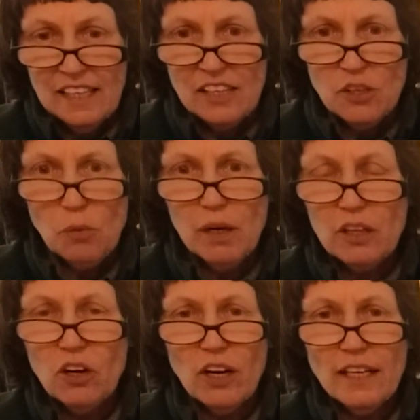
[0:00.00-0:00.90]
yeah, you want
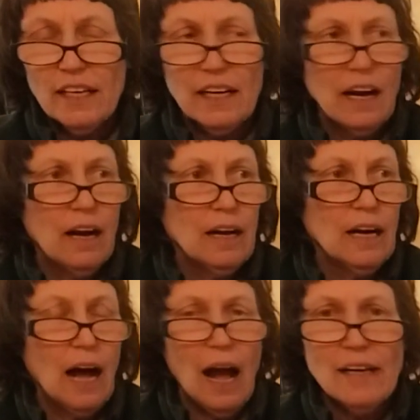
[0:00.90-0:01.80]
a garden and
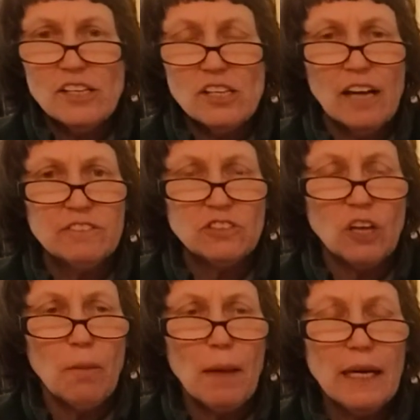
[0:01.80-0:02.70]
I just have
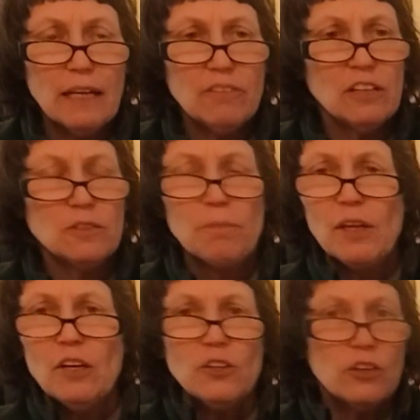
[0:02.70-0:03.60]
so many of this.
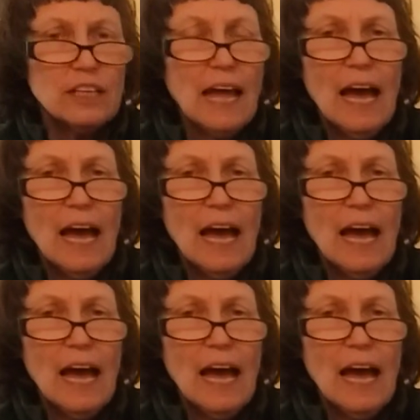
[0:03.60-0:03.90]
You can